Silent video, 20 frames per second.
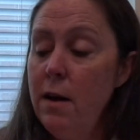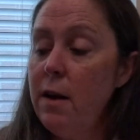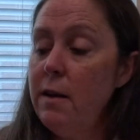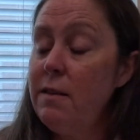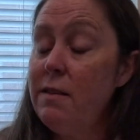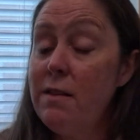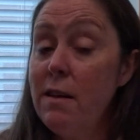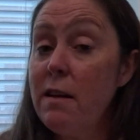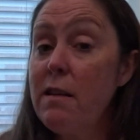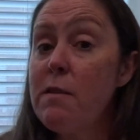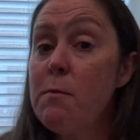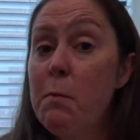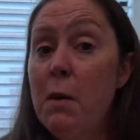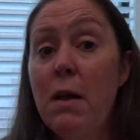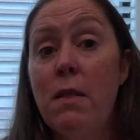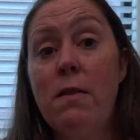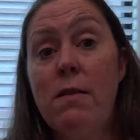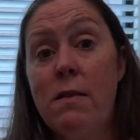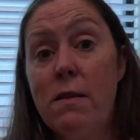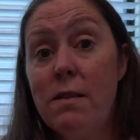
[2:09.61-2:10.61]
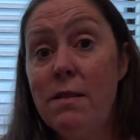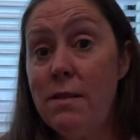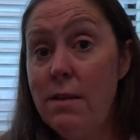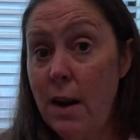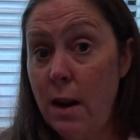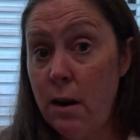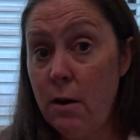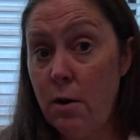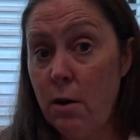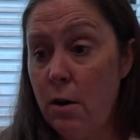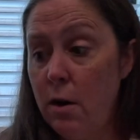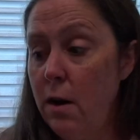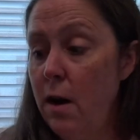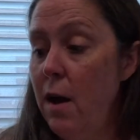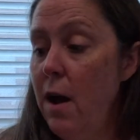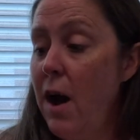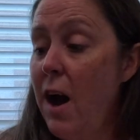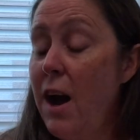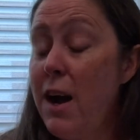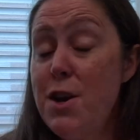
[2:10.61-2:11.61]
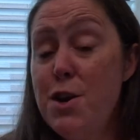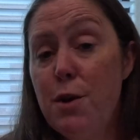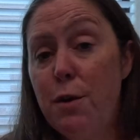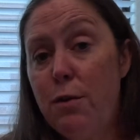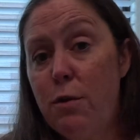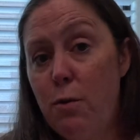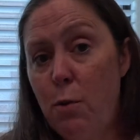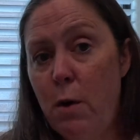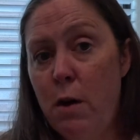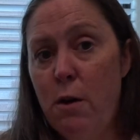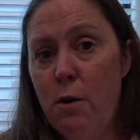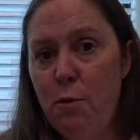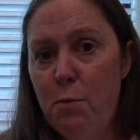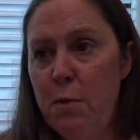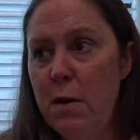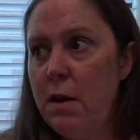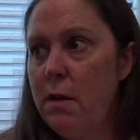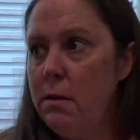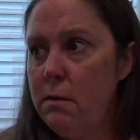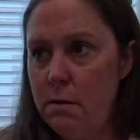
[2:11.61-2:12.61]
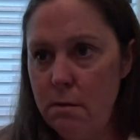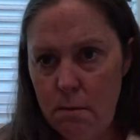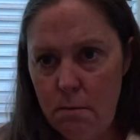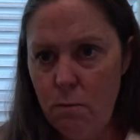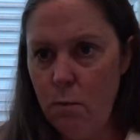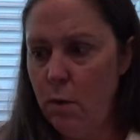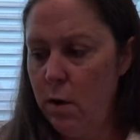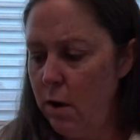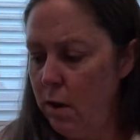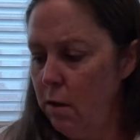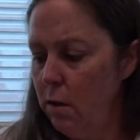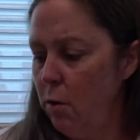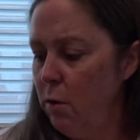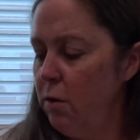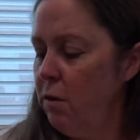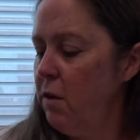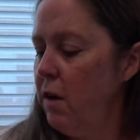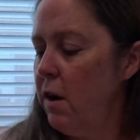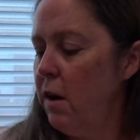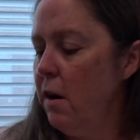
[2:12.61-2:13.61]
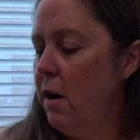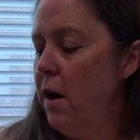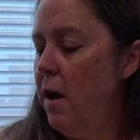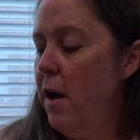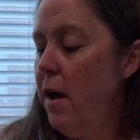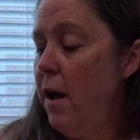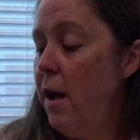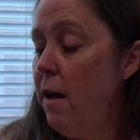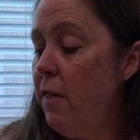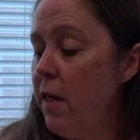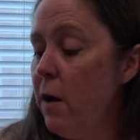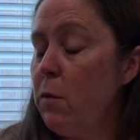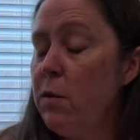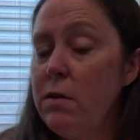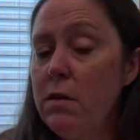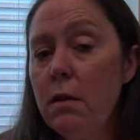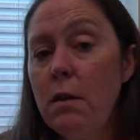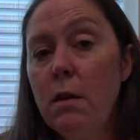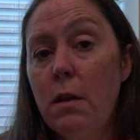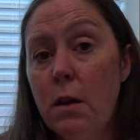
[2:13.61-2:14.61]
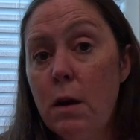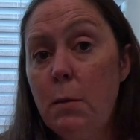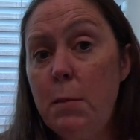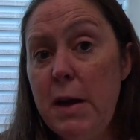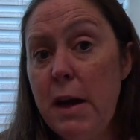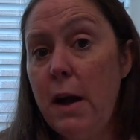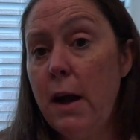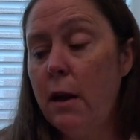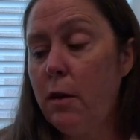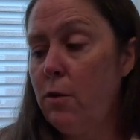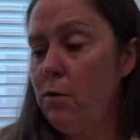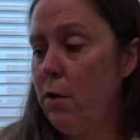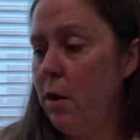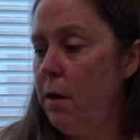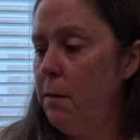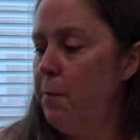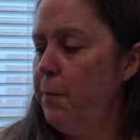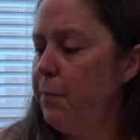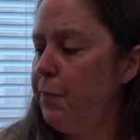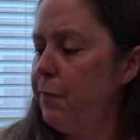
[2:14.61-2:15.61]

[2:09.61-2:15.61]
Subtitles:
6 months is standard. I chose 12 because I wanted the whole year, and that was a little bit extra.